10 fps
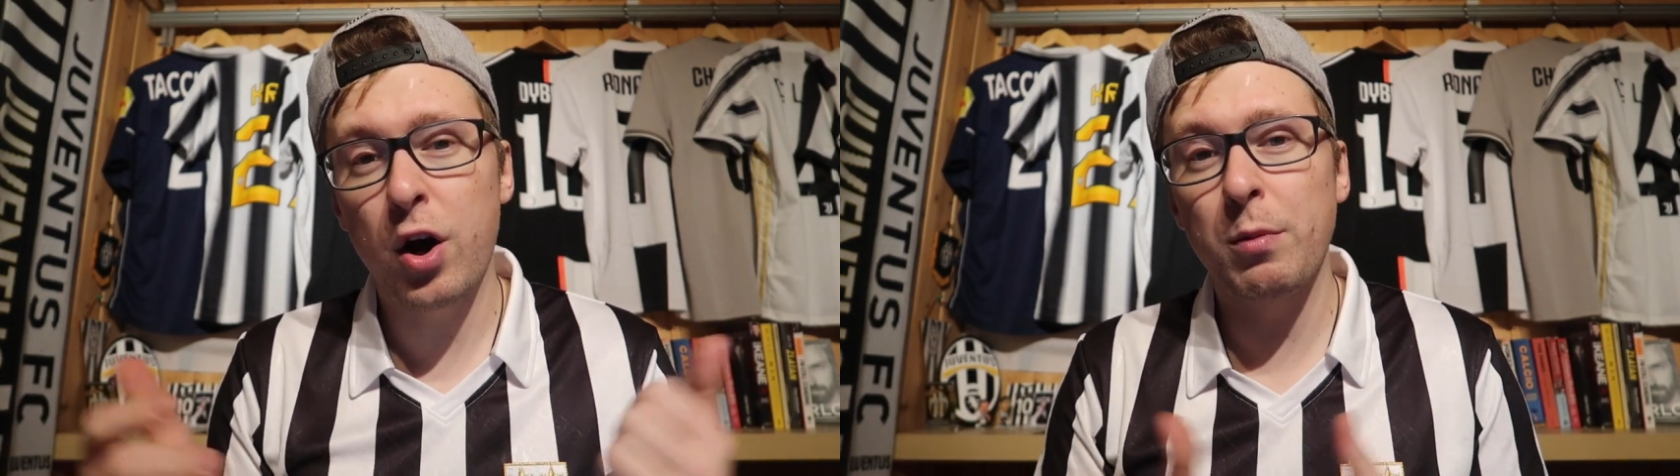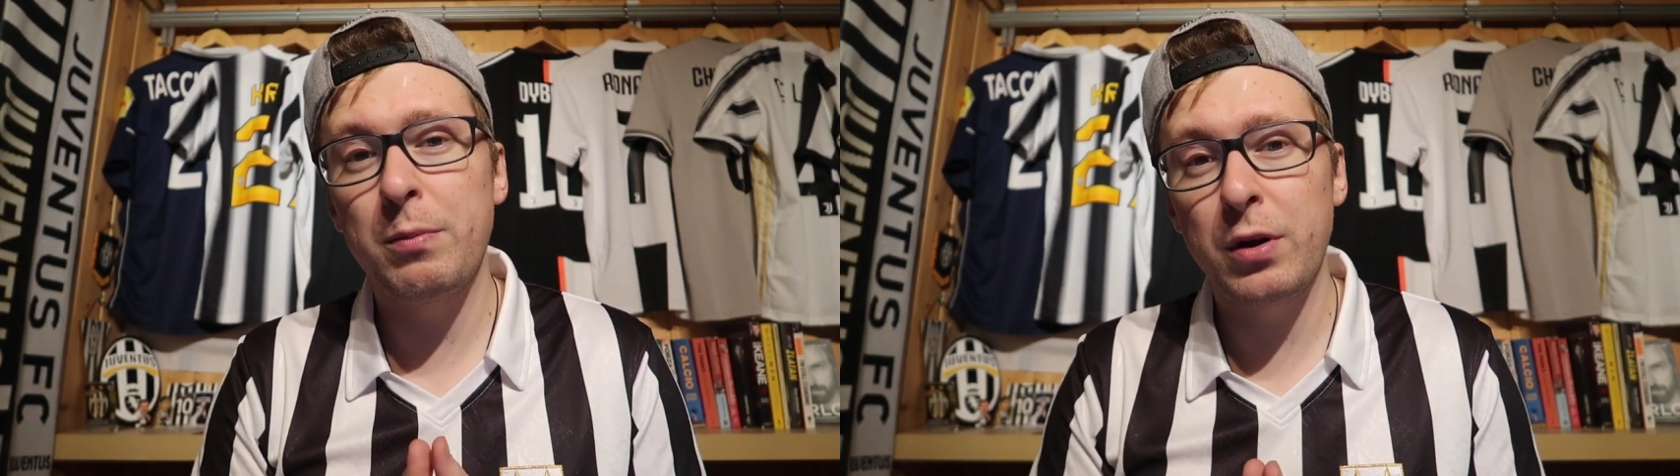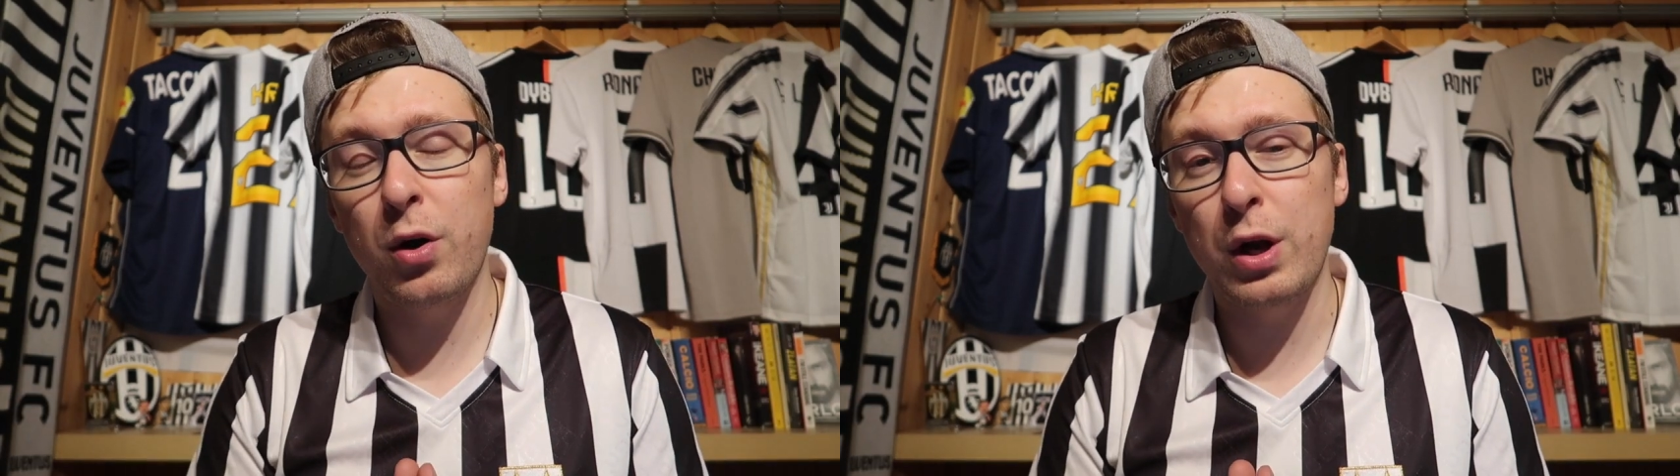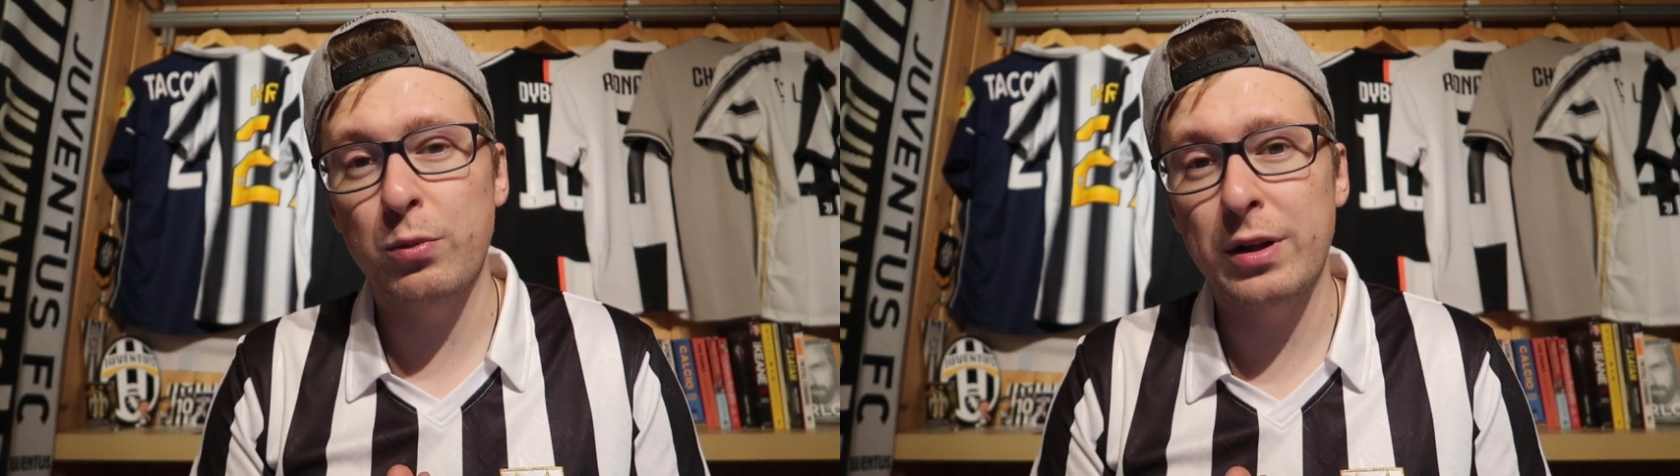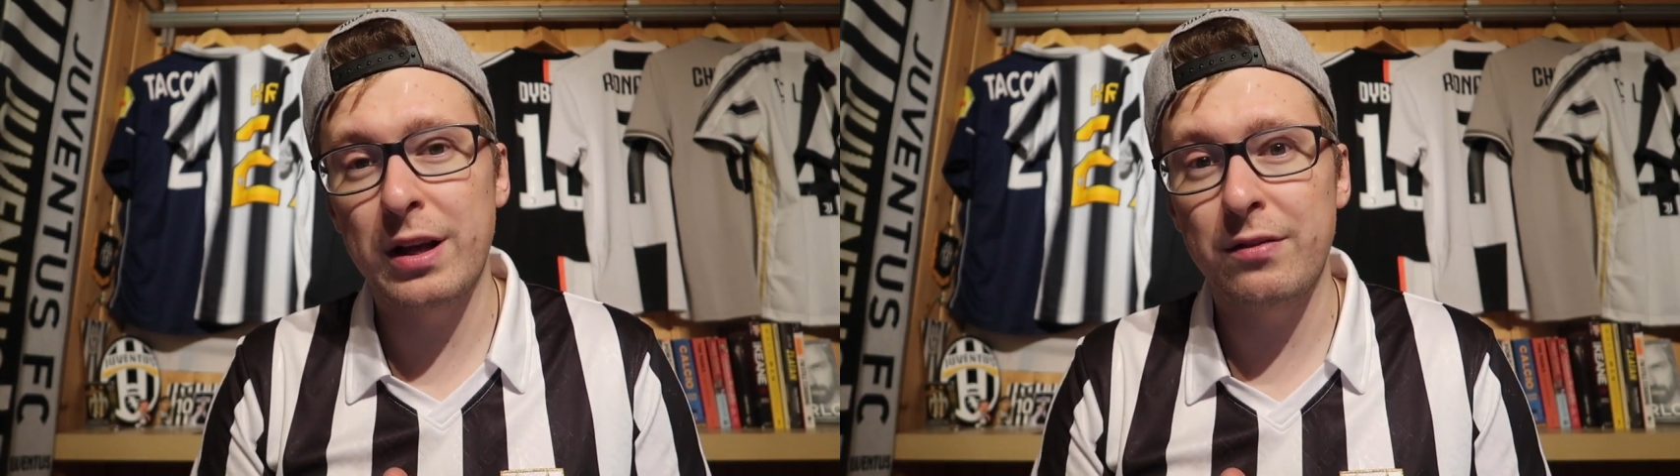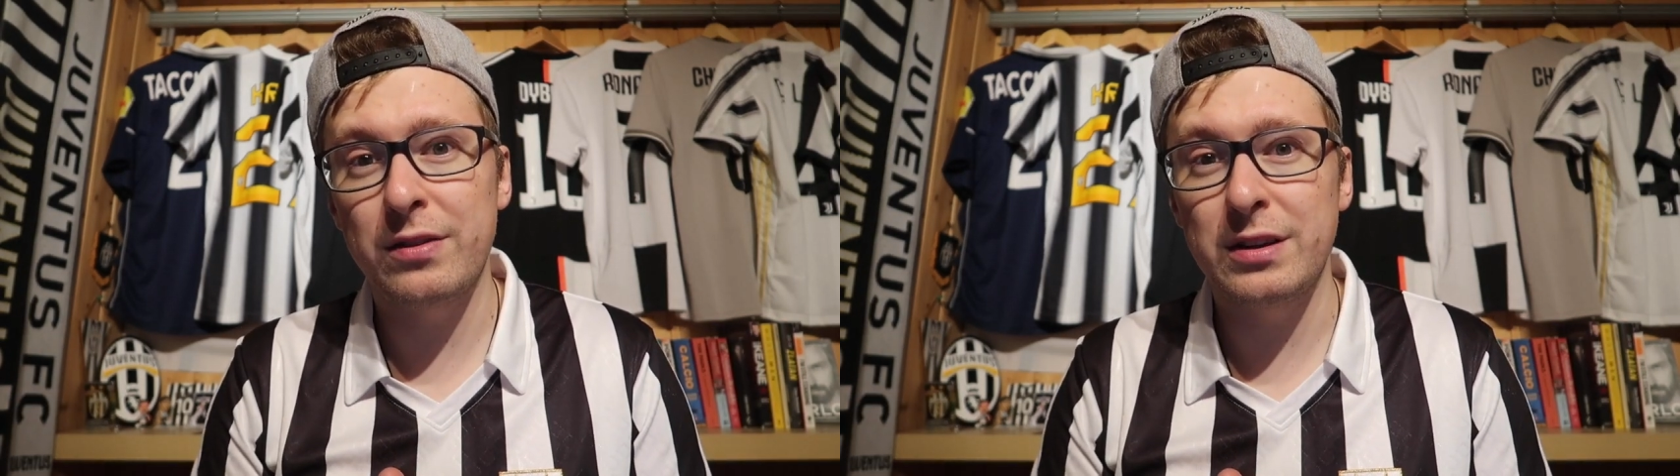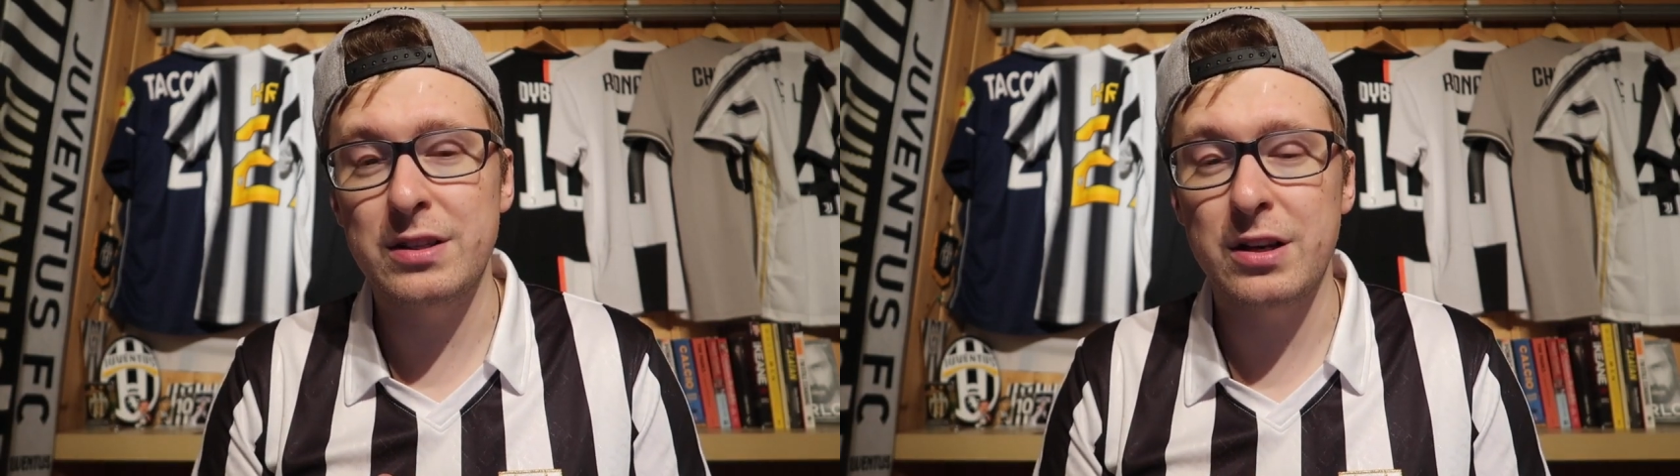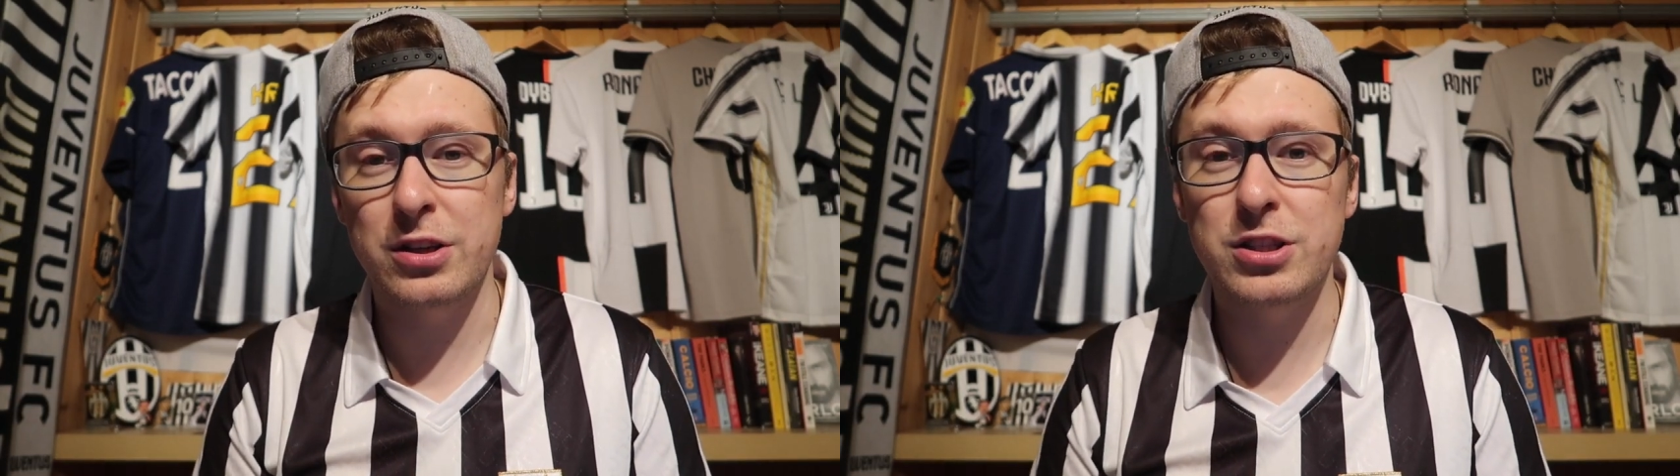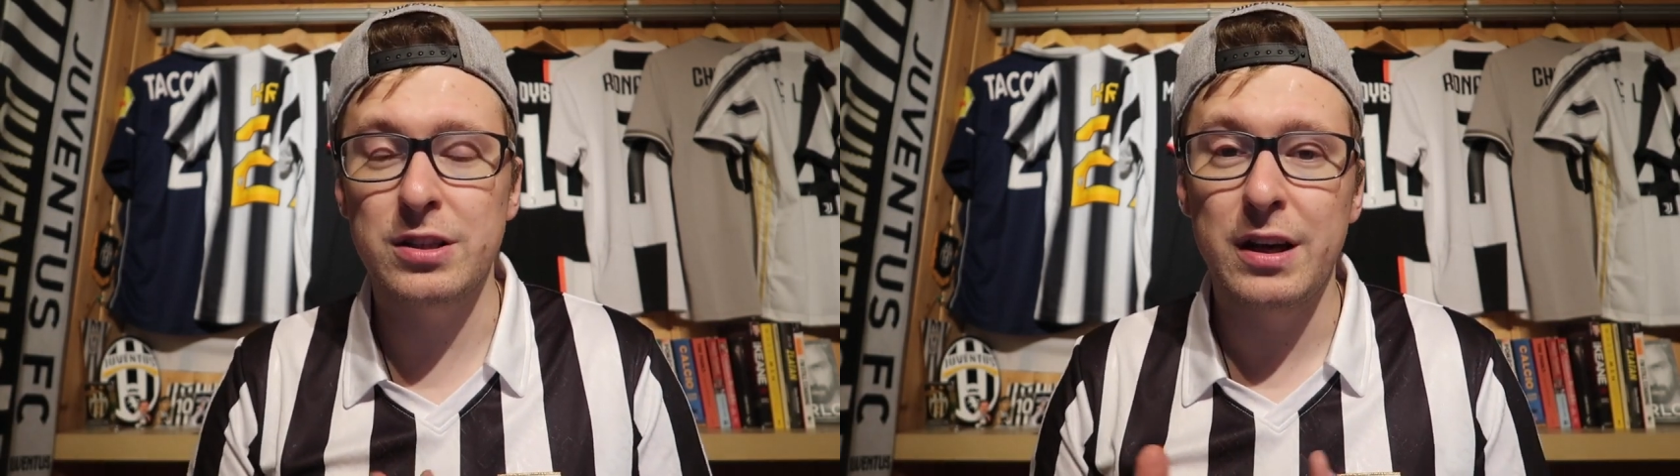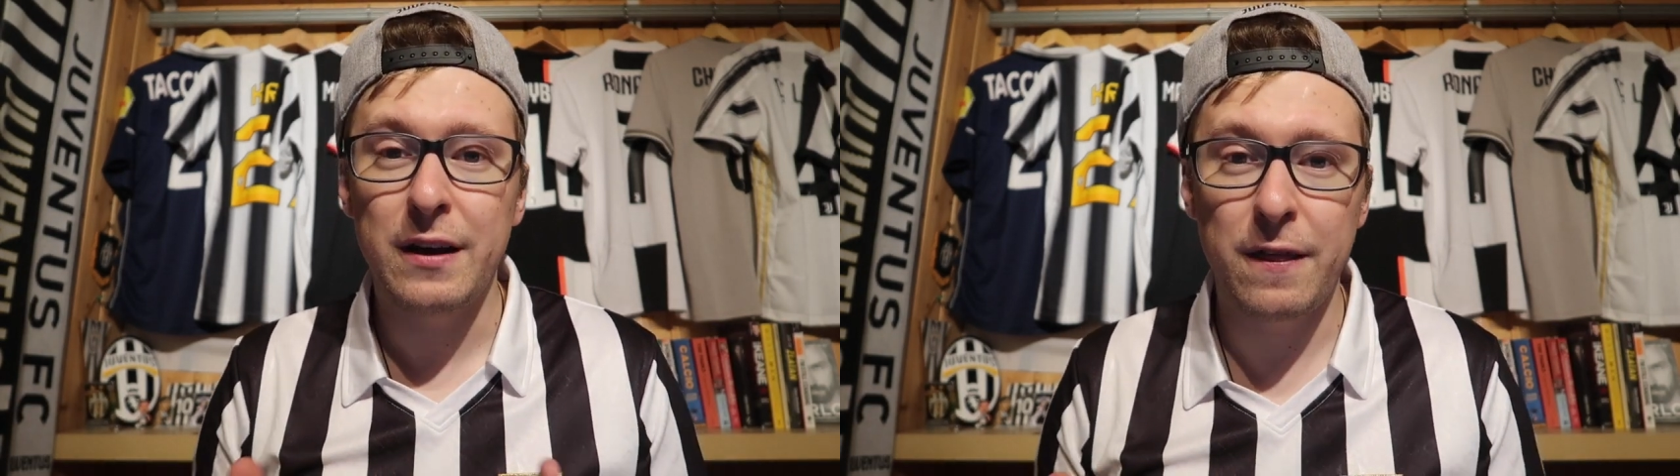Comment below and we'll have the
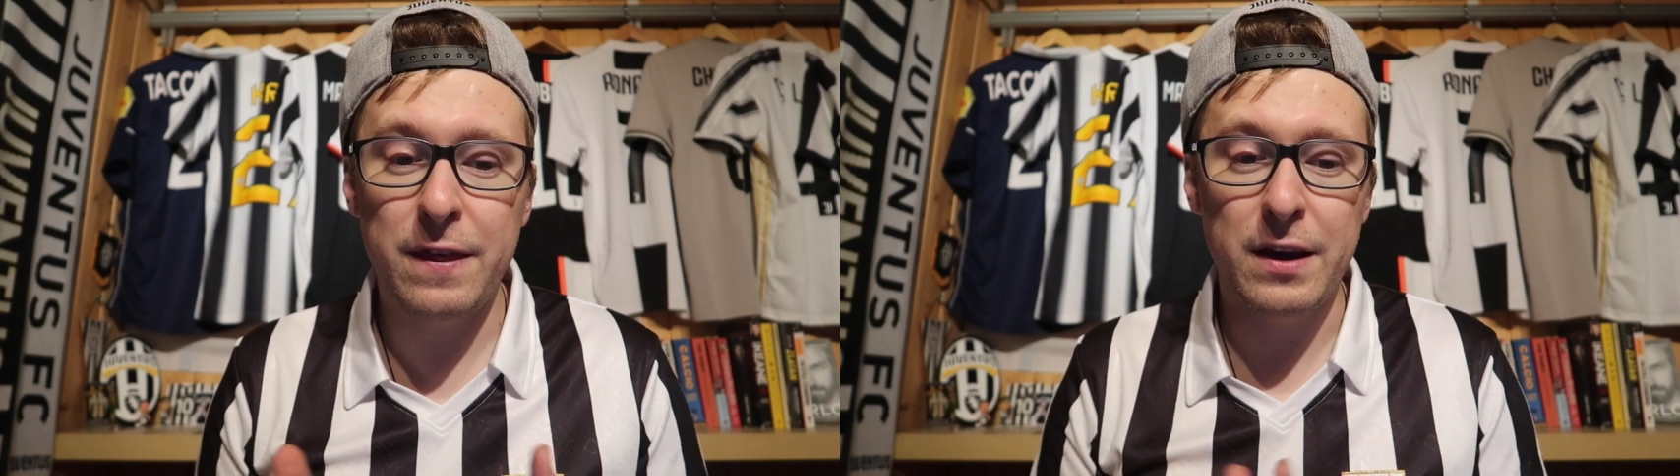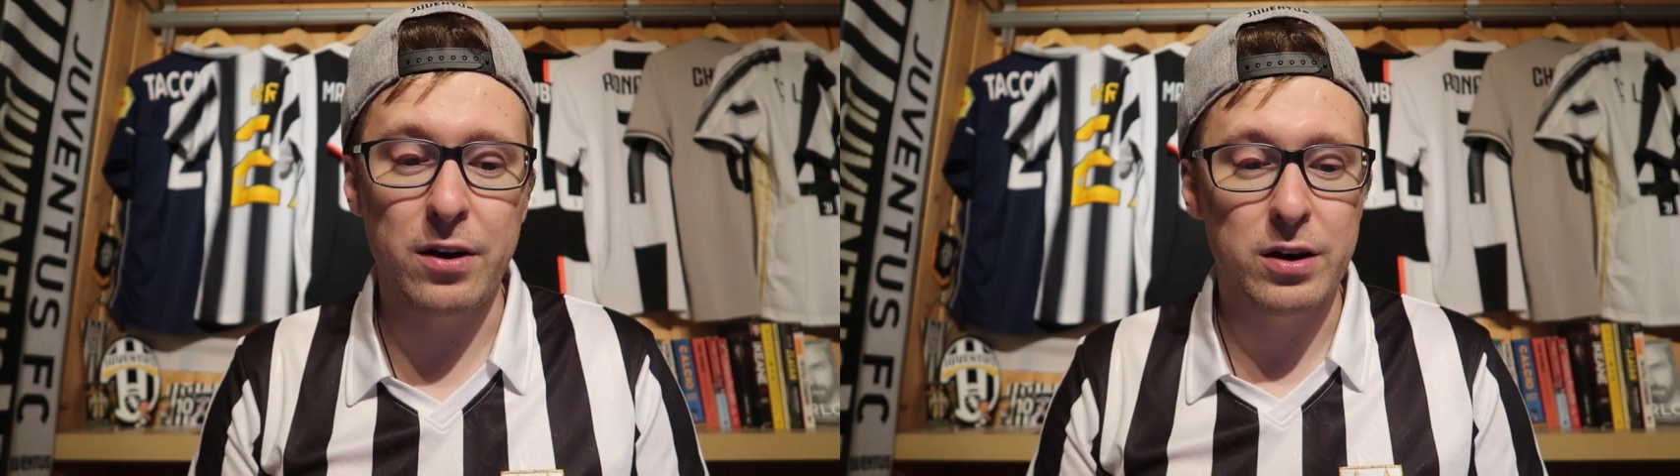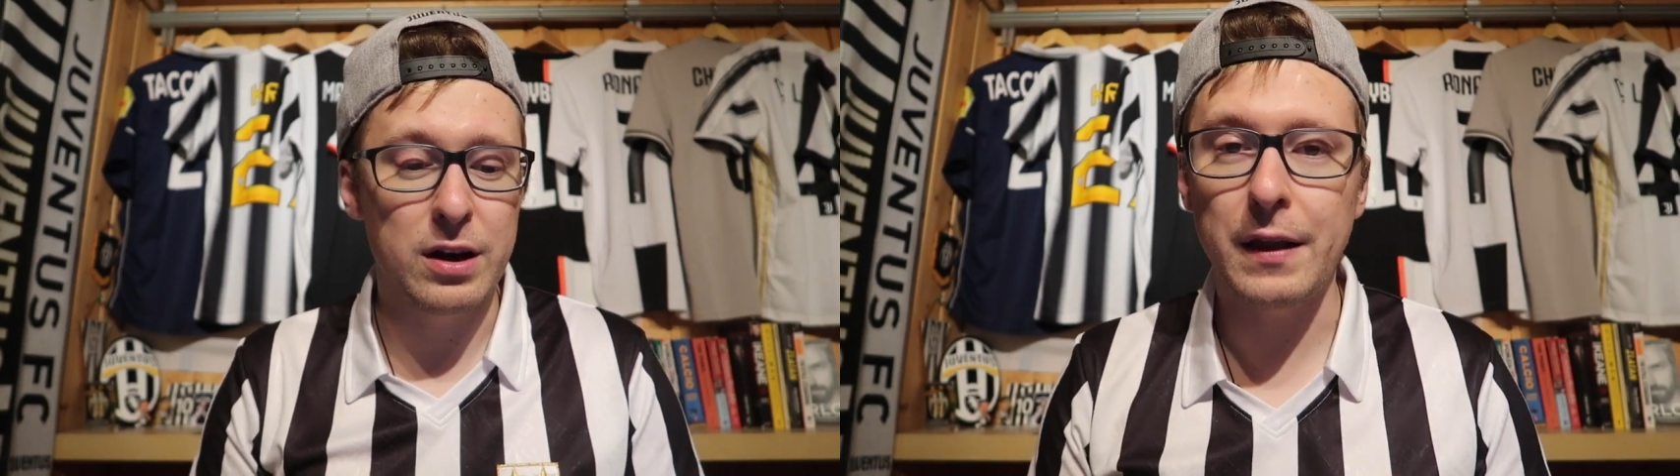discussion there.